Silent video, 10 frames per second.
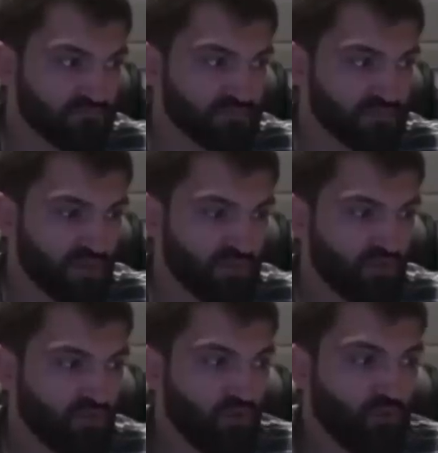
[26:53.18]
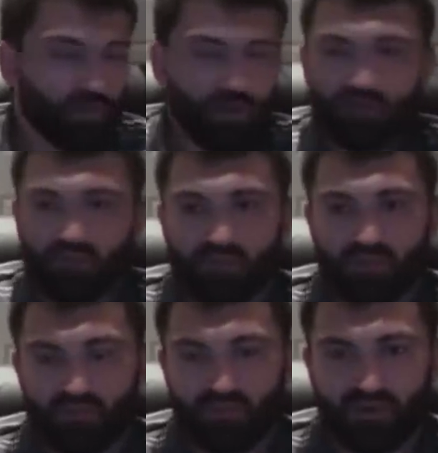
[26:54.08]
I don't know,
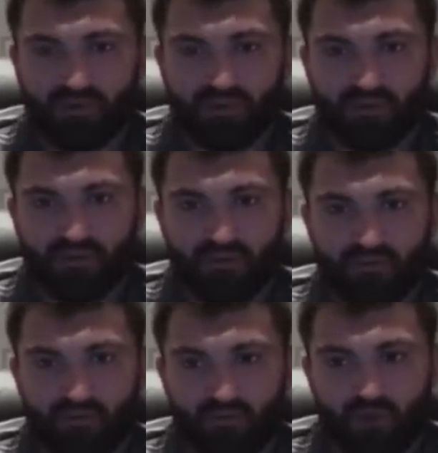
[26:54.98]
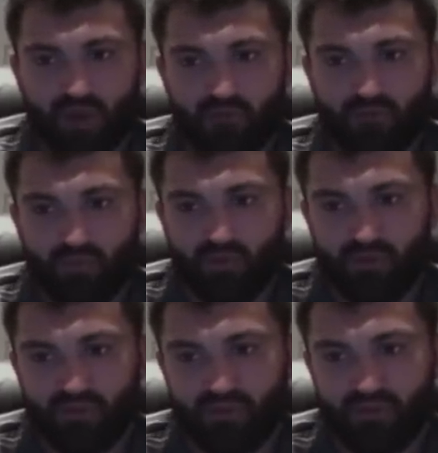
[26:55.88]
probably, but from my
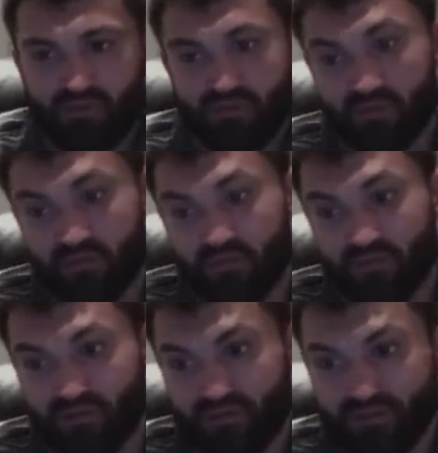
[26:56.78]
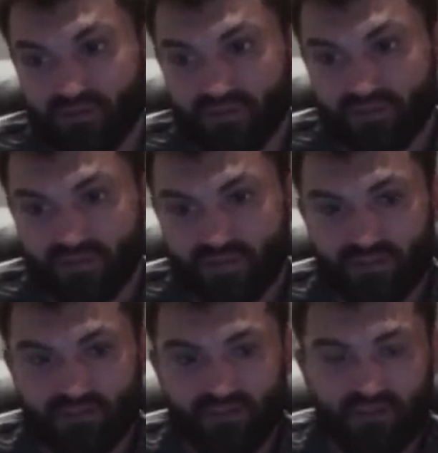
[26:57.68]
point, I think
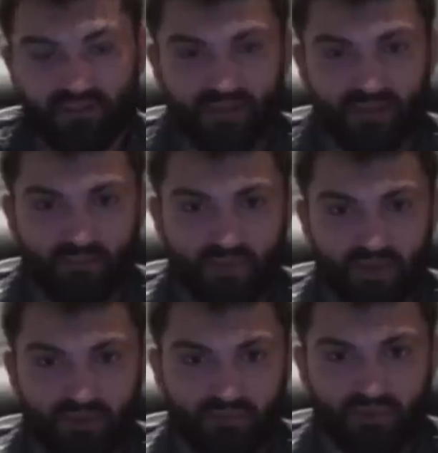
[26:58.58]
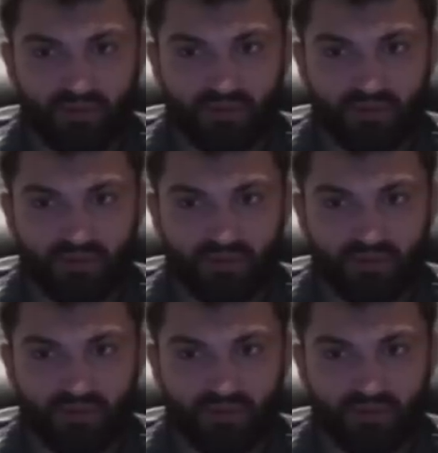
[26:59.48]
it's not that bad, but